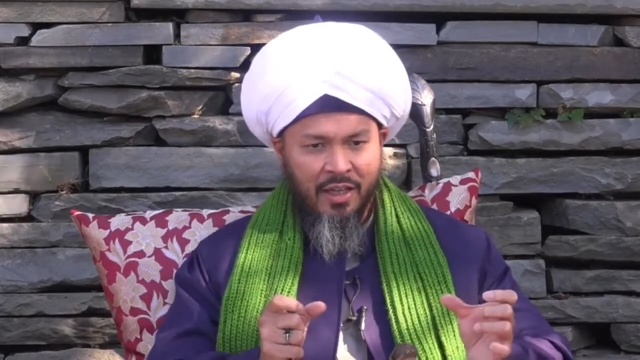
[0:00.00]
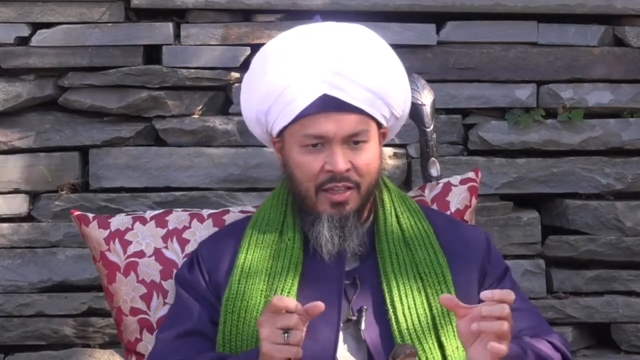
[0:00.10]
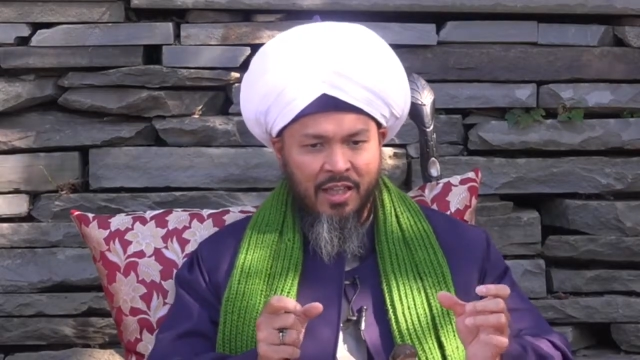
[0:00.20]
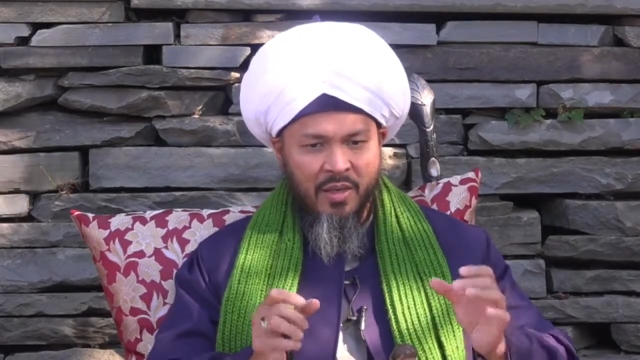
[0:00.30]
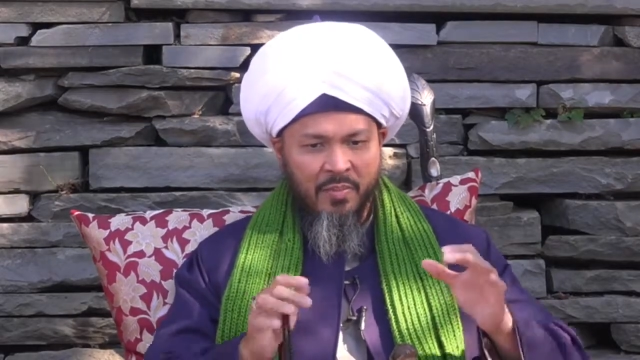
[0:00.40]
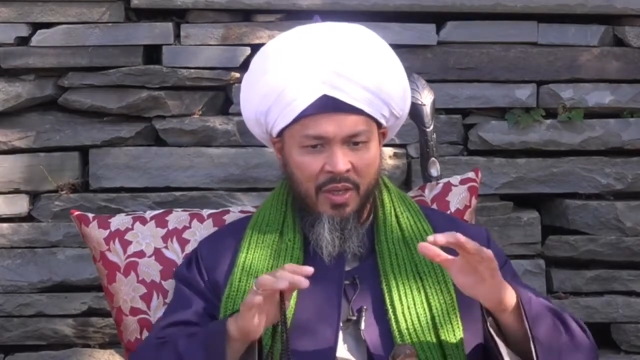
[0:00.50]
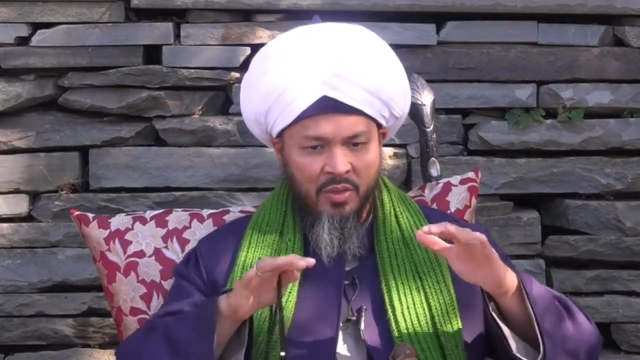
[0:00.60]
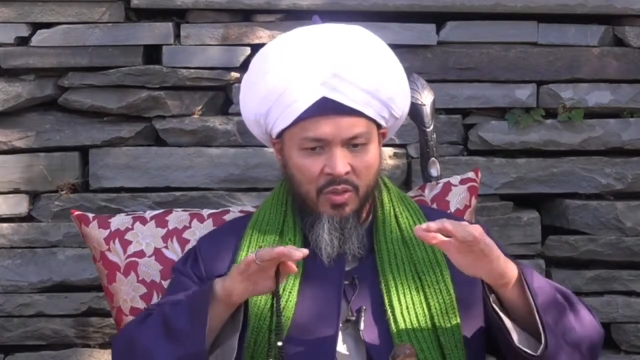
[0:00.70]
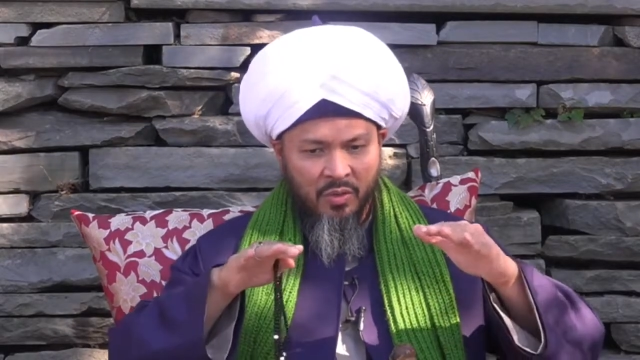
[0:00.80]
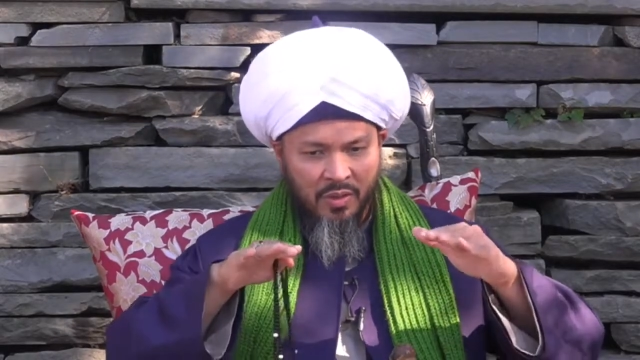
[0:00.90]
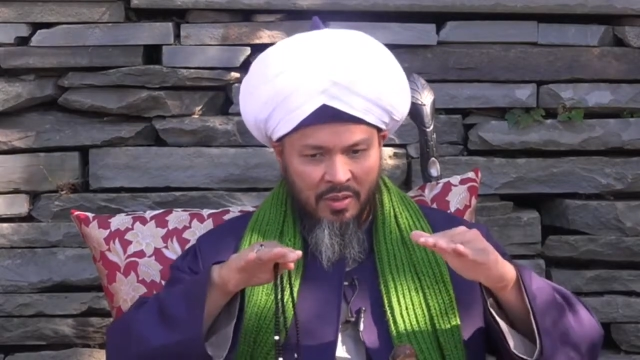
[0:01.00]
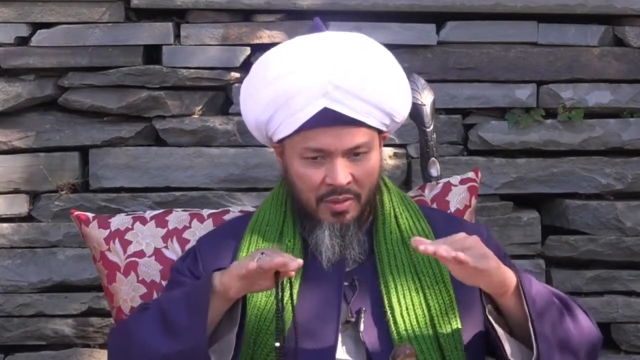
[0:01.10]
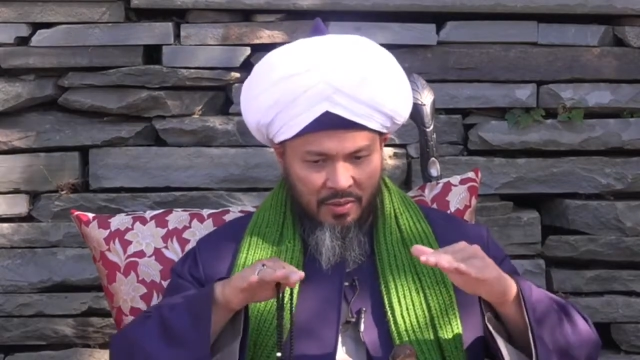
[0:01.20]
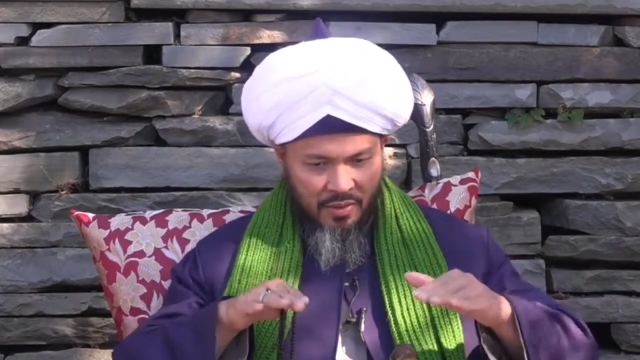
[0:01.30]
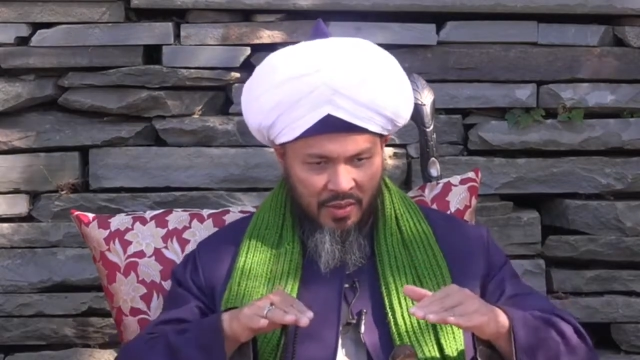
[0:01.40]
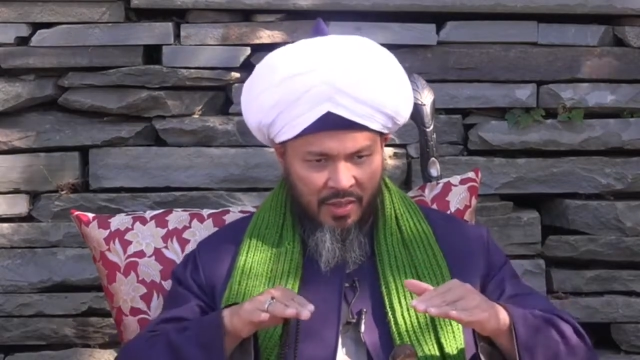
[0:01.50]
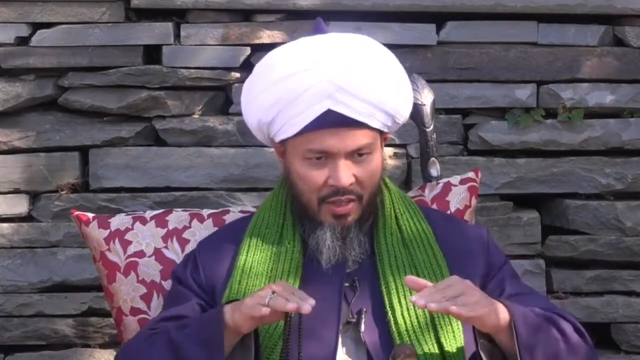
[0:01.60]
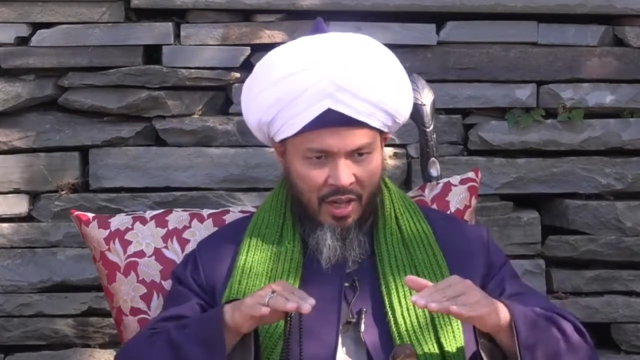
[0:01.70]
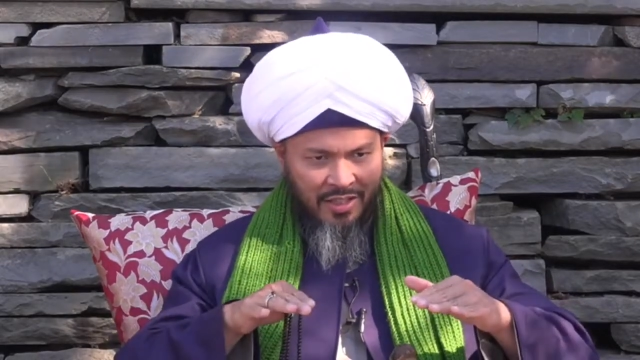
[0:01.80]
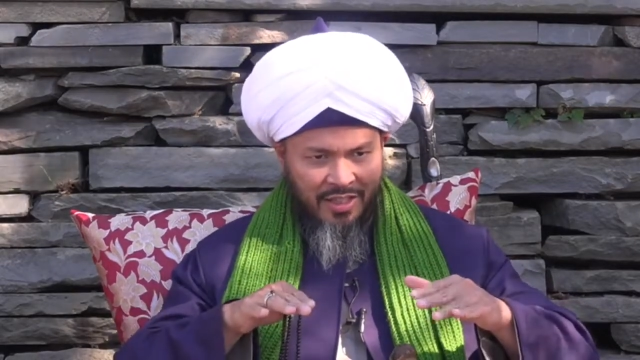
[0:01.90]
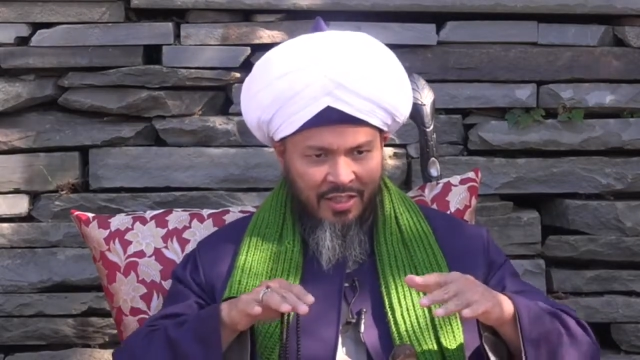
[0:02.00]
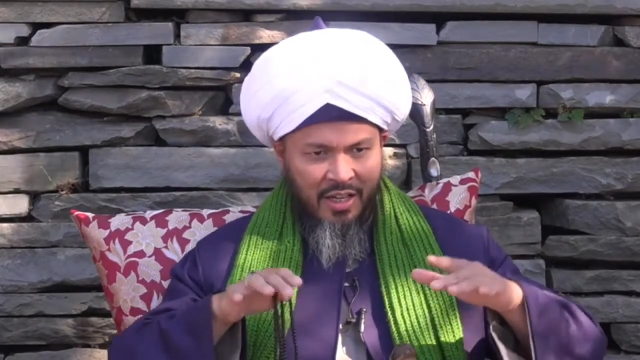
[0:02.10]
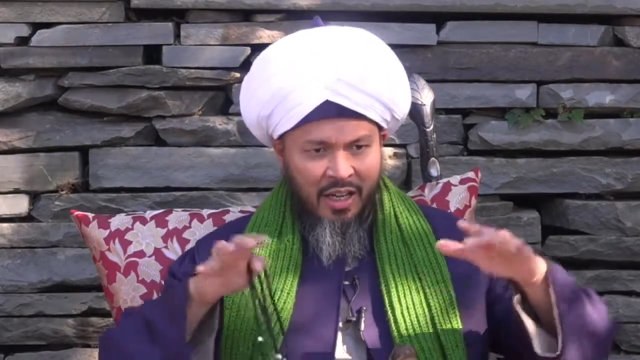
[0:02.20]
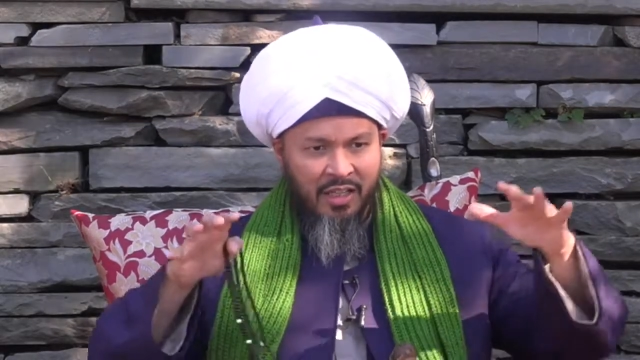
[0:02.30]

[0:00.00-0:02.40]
and then the big stones sit on it,